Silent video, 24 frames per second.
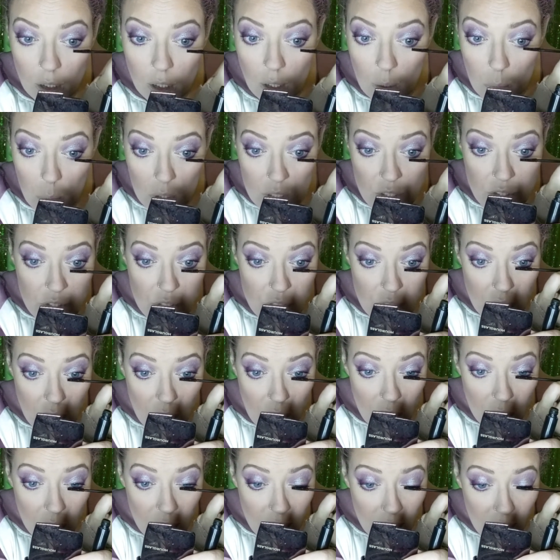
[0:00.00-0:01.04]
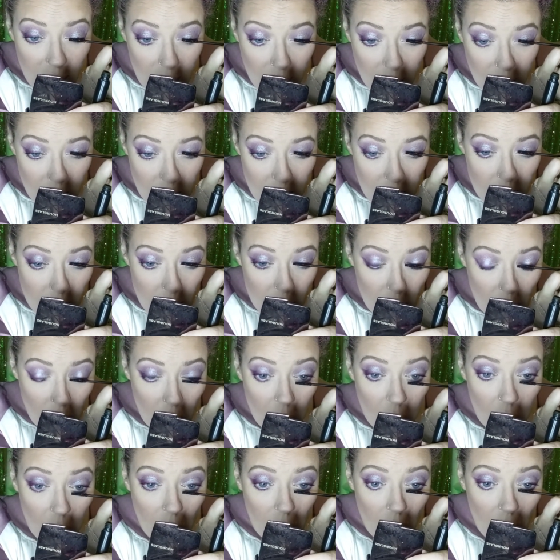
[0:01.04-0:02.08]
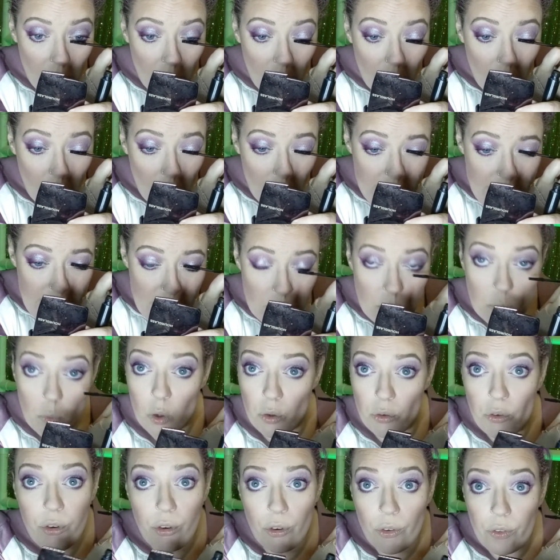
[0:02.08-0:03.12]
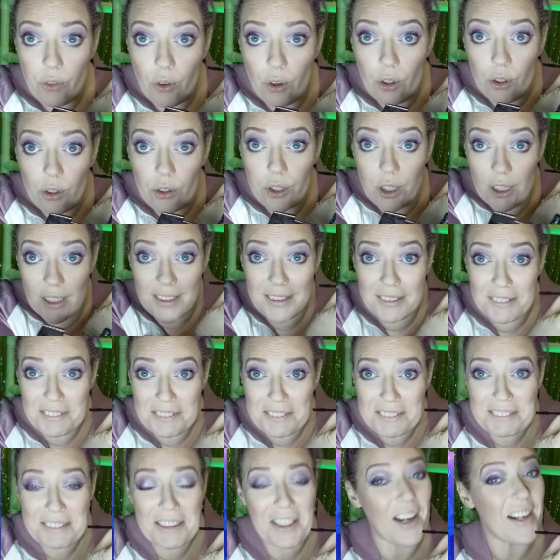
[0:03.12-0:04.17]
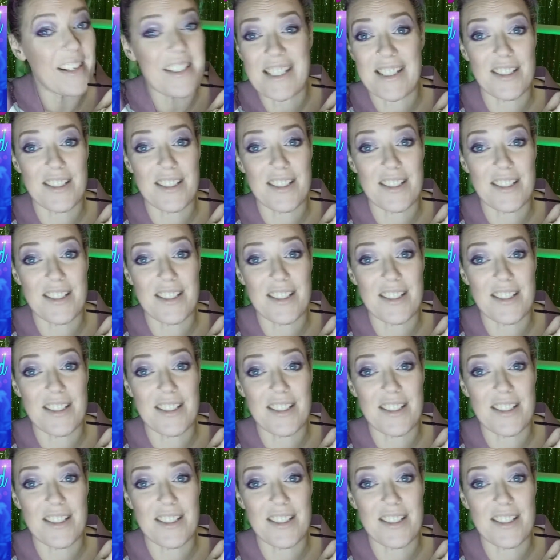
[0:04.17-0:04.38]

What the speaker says: watched the whole thing. I didn't want to though. I